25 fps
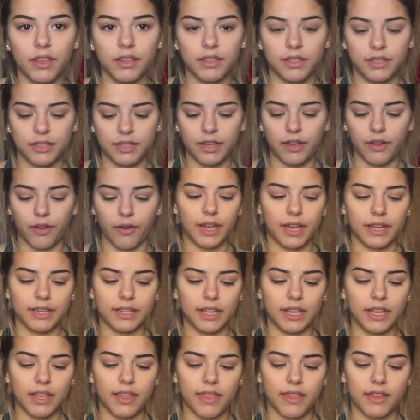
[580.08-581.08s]
So, I
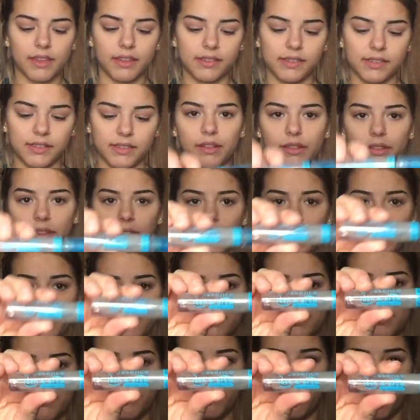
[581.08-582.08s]
take this
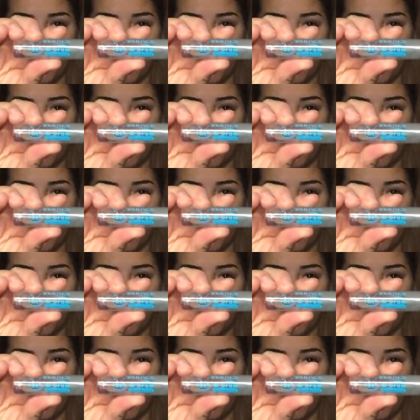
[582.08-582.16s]
lash and